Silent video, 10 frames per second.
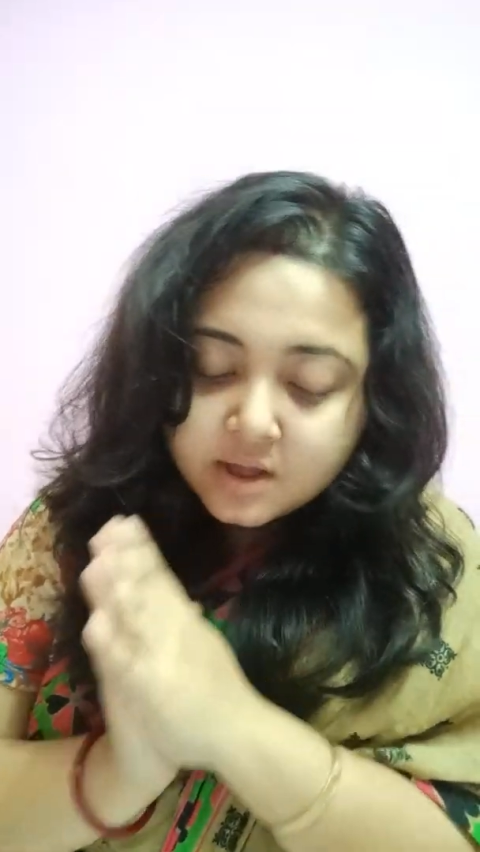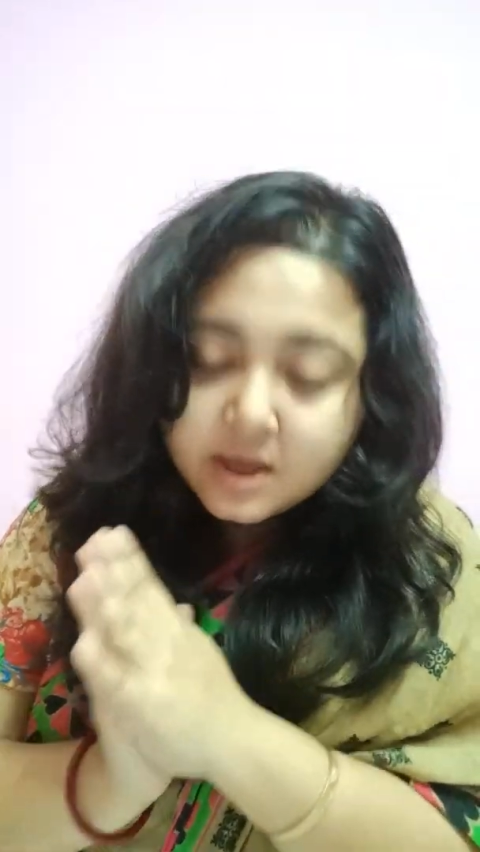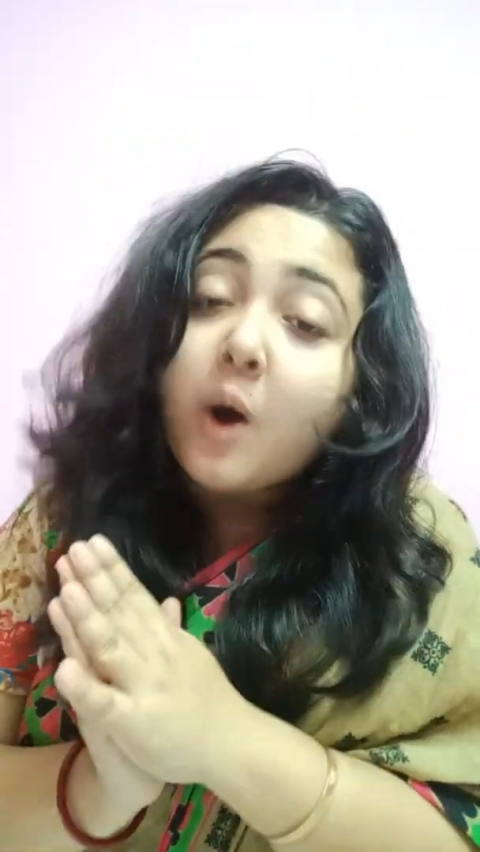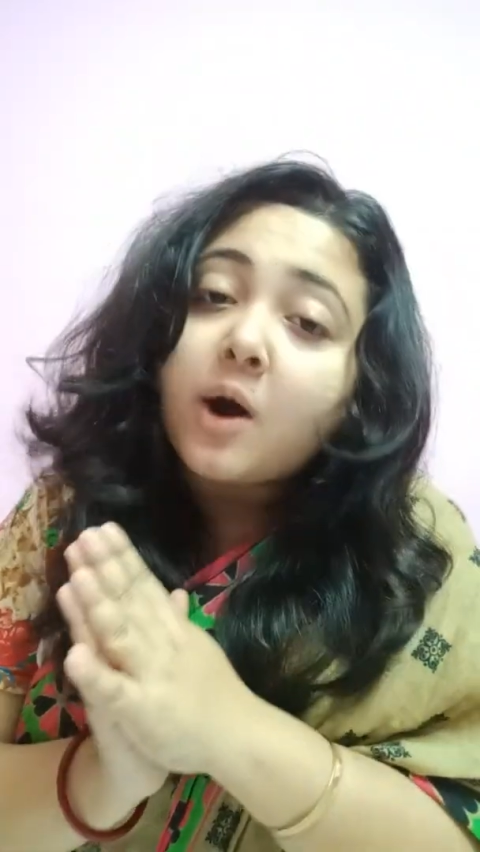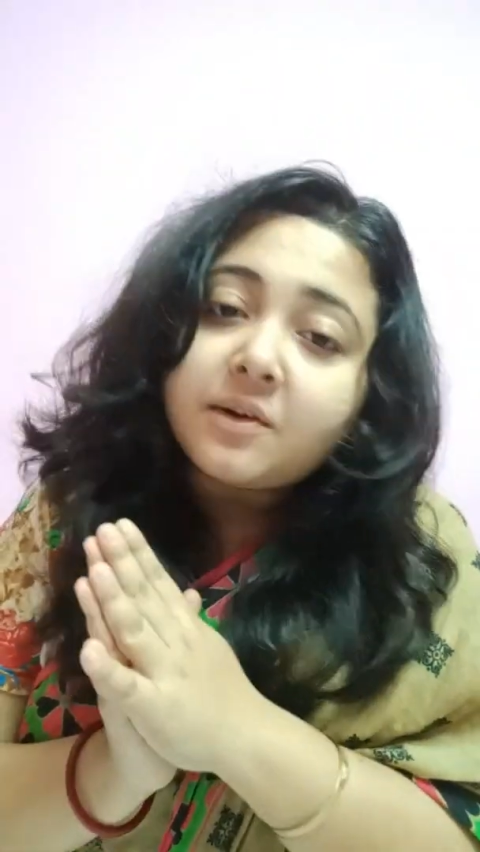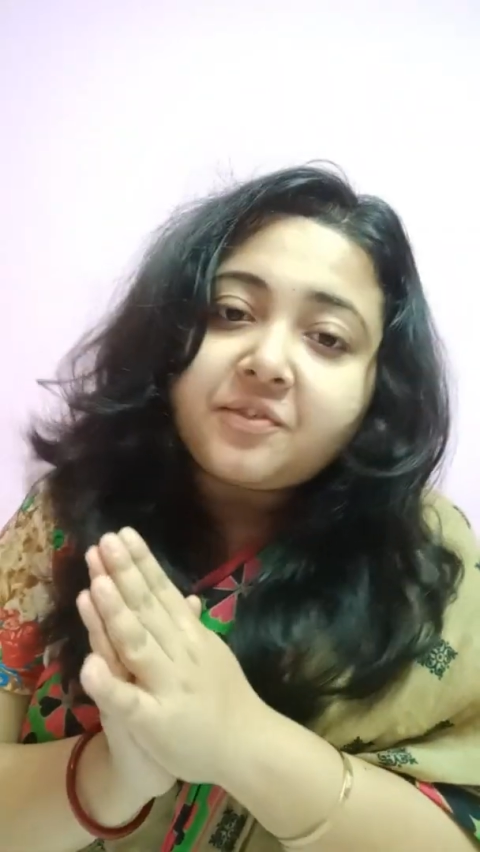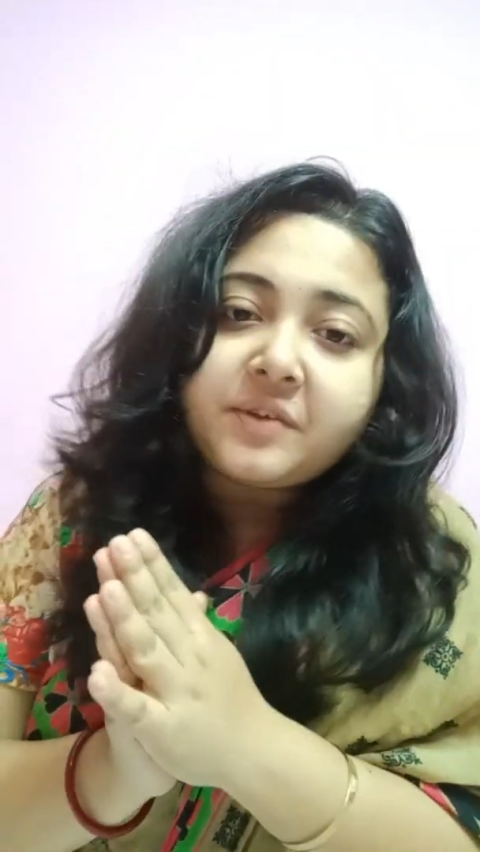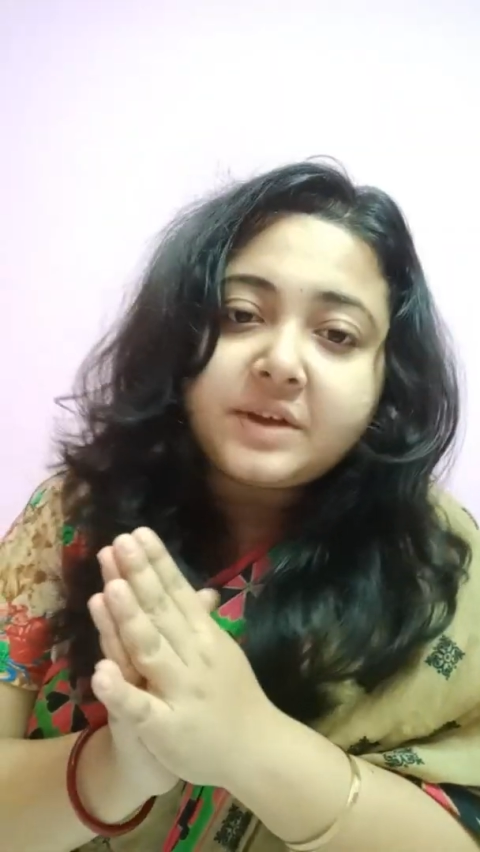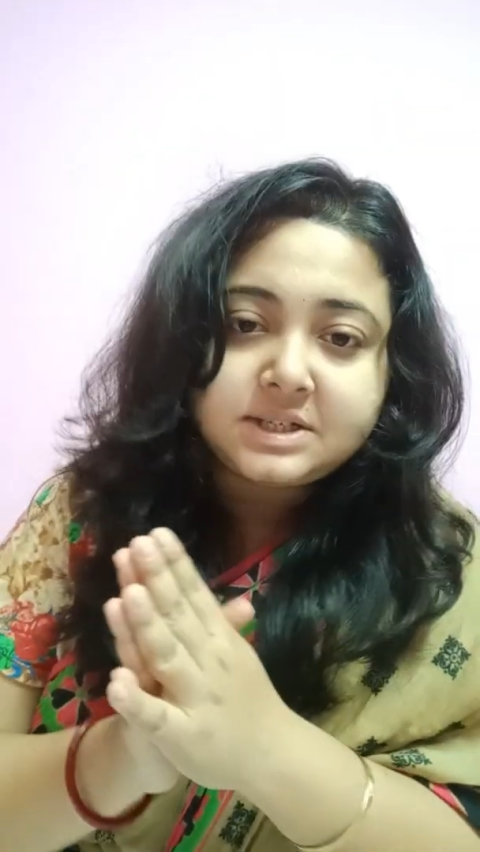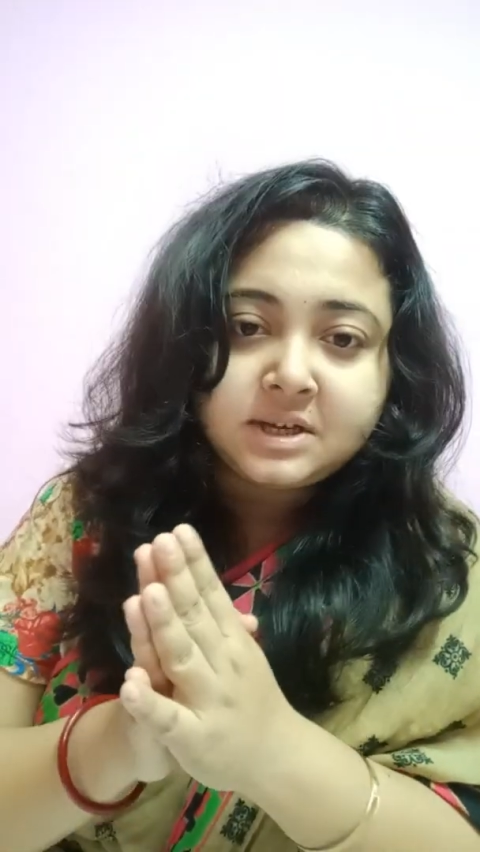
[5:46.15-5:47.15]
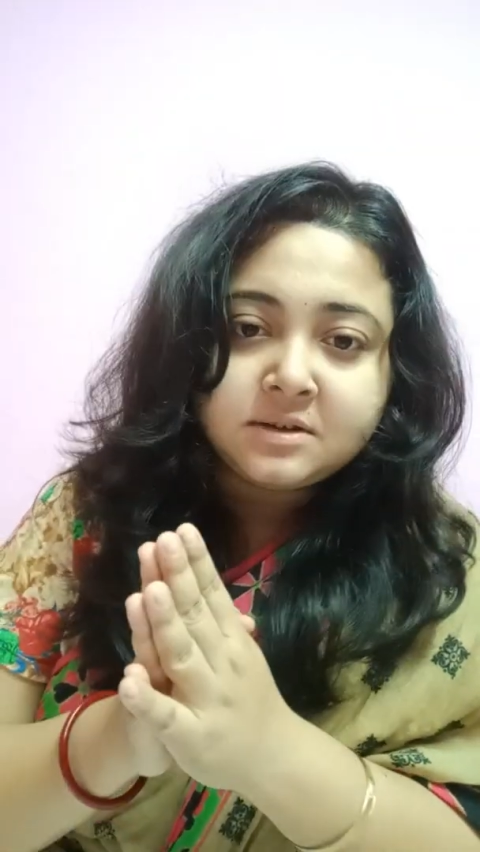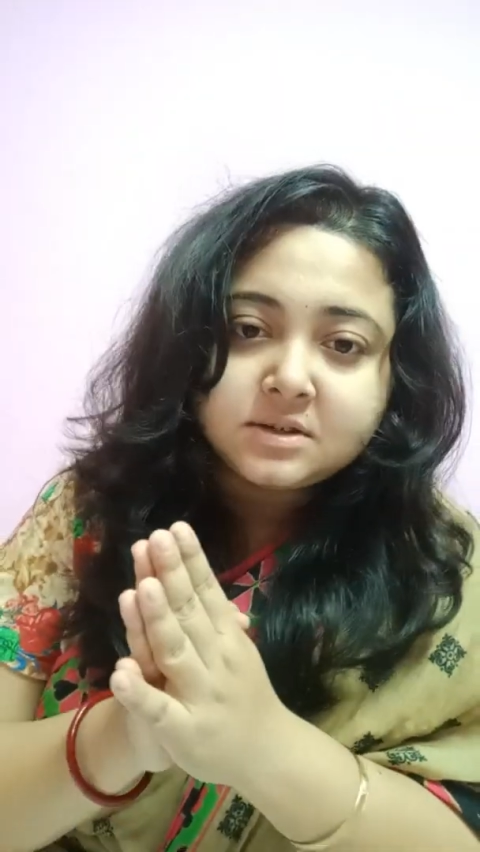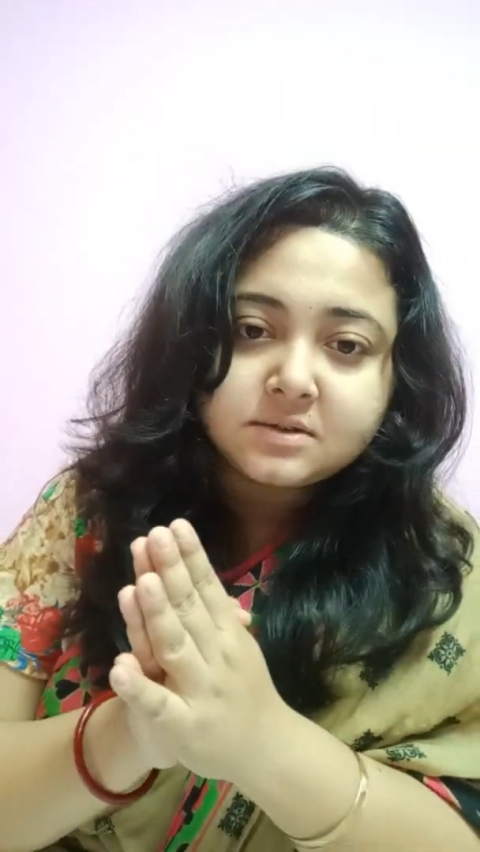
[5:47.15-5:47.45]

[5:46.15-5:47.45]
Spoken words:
or feces.